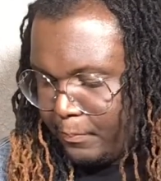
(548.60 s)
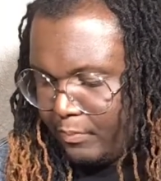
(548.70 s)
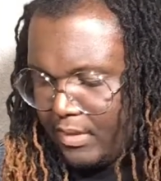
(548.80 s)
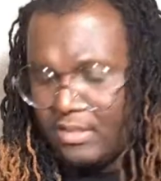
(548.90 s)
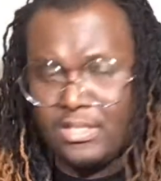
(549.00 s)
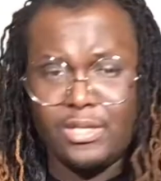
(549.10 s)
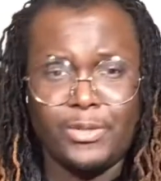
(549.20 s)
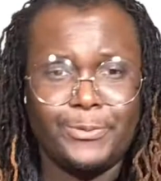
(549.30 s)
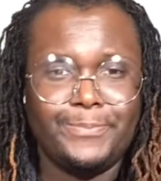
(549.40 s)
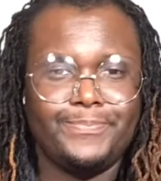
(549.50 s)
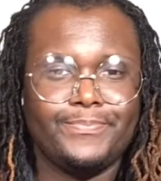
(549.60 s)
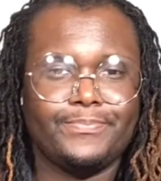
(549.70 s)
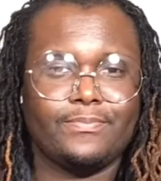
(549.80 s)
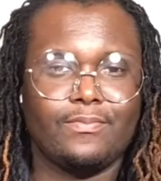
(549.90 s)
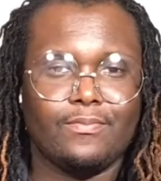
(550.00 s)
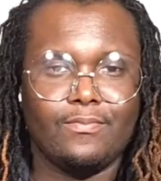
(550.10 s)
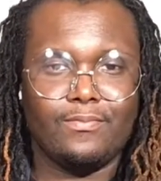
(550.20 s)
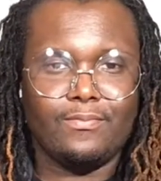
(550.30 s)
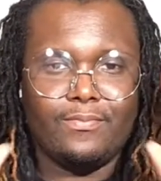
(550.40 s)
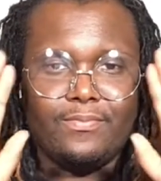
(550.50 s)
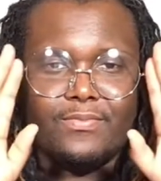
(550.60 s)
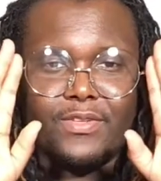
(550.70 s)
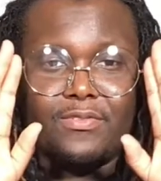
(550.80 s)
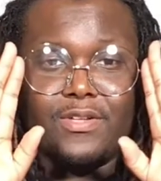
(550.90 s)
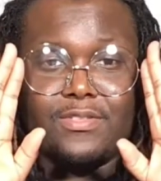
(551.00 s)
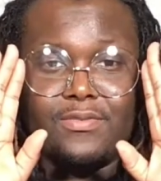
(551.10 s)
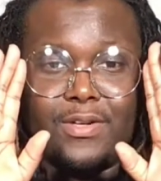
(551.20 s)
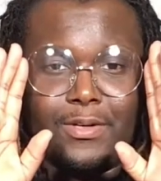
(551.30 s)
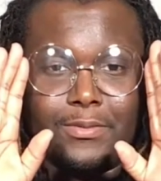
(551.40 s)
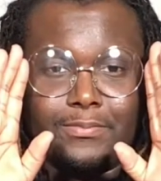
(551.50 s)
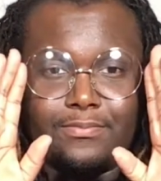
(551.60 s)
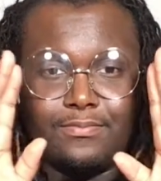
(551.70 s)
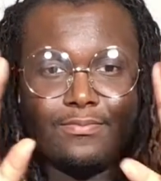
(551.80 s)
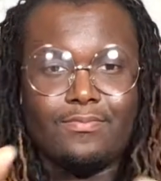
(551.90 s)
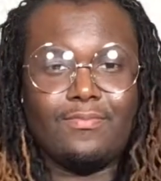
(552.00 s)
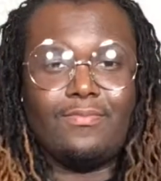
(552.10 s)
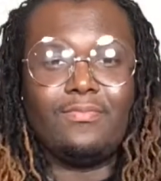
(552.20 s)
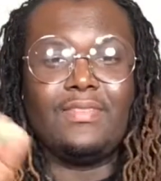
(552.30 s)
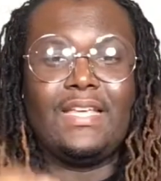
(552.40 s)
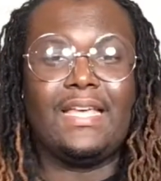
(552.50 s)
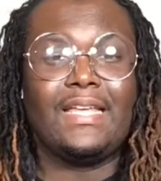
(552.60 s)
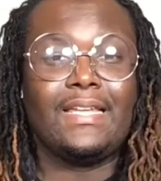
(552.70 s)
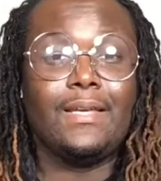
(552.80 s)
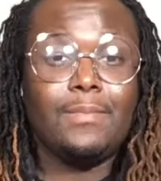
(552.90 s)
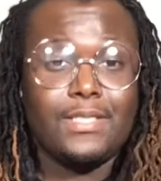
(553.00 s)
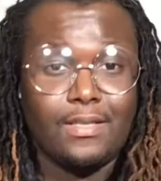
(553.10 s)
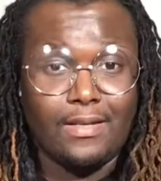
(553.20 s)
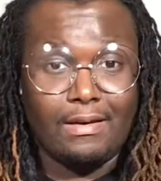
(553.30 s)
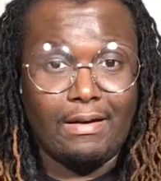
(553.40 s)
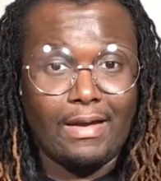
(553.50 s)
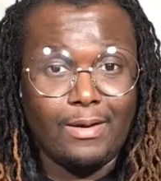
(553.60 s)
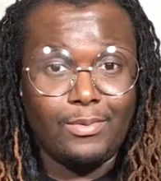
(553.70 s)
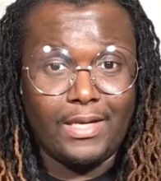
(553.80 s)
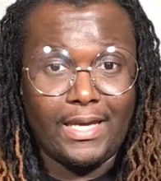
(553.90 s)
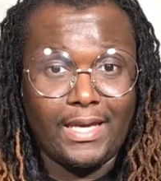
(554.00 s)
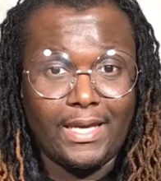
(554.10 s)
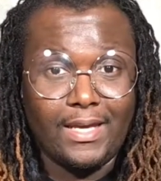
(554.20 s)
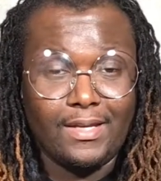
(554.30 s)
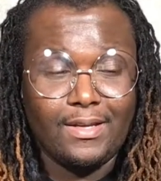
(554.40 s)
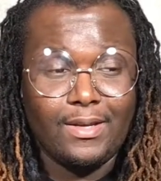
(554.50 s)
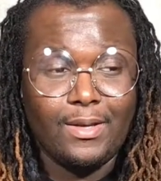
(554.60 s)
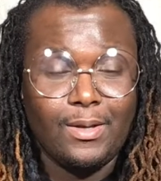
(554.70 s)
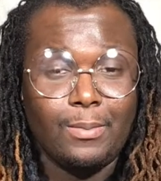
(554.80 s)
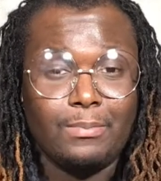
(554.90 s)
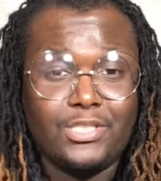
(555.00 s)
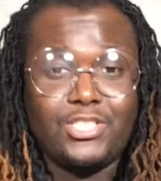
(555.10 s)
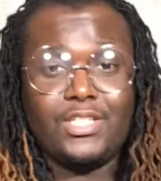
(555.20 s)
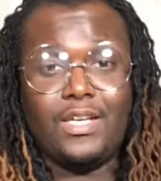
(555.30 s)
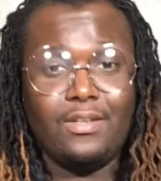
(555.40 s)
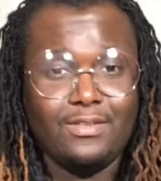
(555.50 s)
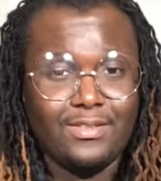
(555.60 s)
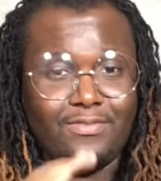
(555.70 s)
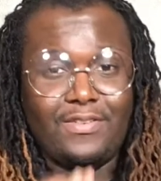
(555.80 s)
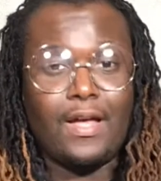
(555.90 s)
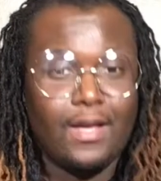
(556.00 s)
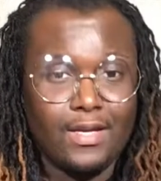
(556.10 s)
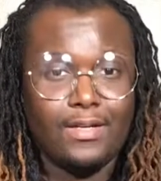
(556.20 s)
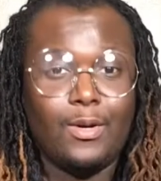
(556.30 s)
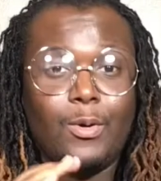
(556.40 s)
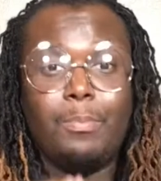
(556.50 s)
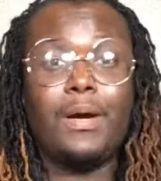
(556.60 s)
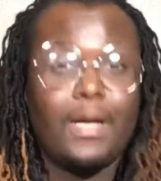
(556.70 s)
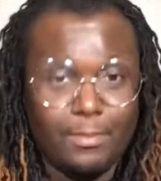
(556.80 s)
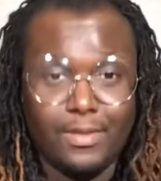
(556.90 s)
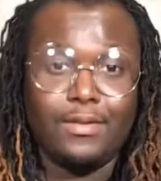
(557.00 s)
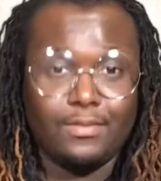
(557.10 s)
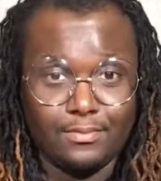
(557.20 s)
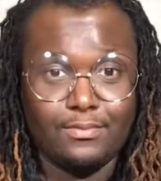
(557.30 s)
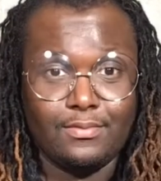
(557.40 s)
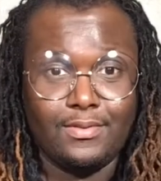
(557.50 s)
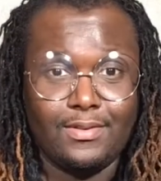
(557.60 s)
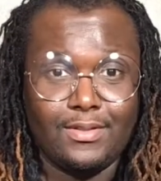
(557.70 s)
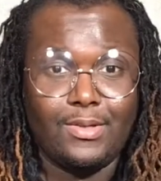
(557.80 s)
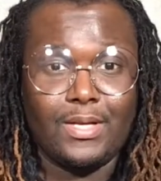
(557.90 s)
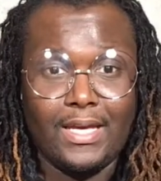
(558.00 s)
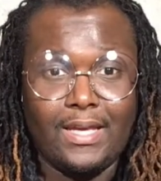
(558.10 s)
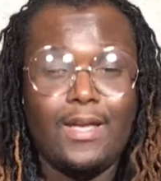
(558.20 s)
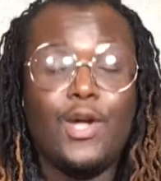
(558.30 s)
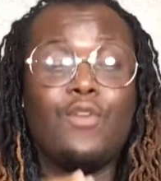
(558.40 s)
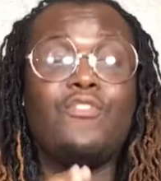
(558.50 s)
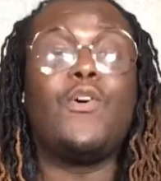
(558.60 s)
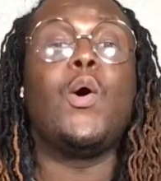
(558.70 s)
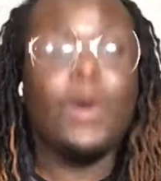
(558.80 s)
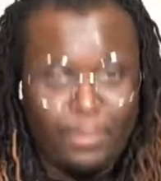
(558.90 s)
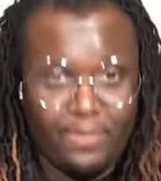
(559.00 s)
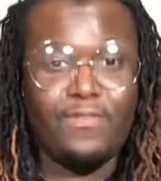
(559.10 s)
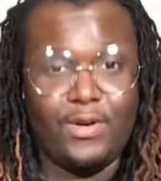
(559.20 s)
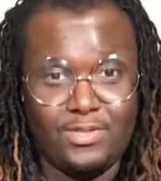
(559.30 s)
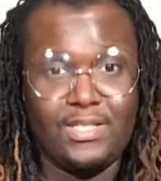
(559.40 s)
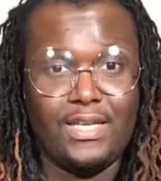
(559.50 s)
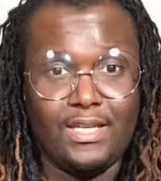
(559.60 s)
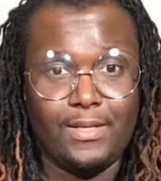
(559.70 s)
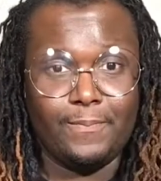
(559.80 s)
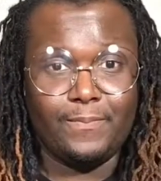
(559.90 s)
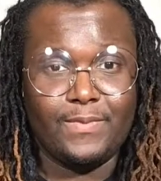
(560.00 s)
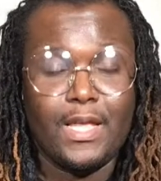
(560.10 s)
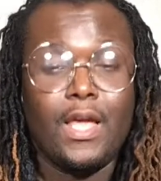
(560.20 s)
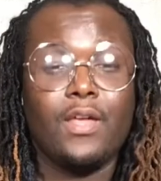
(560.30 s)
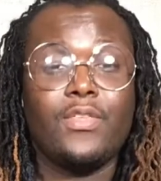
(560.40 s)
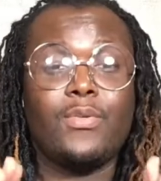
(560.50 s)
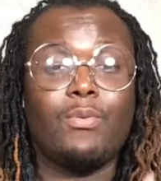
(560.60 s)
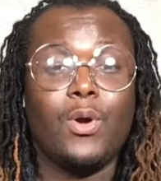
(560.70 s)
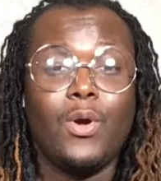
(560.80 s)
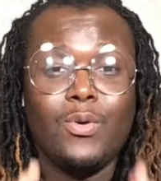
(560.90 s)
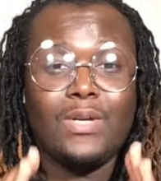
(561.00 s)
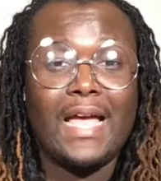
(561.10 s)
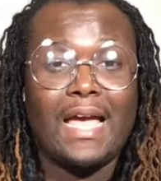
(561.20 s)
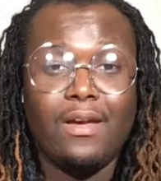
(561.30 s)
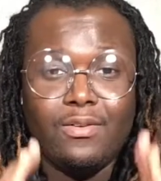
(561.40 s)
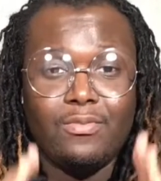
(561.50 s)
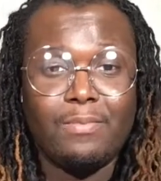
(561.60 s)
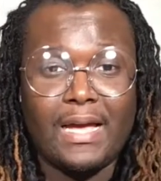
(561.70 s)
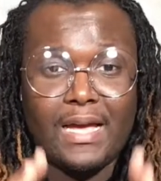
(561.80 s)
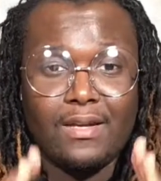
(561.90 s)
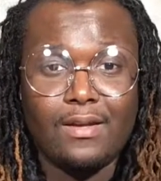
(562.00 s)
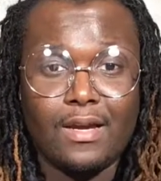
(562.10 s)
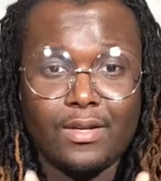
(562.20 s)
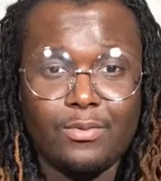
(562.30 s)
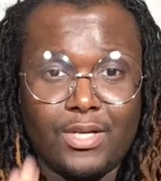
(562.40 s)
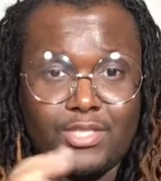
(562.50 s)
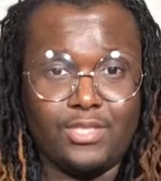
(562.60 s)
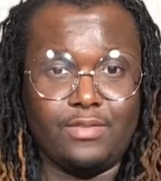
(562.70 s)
So, first of all, let me tell y'all how I would have had Michelle LaVaughn Obama, okay, former First Lady, thrown out of my inauguration.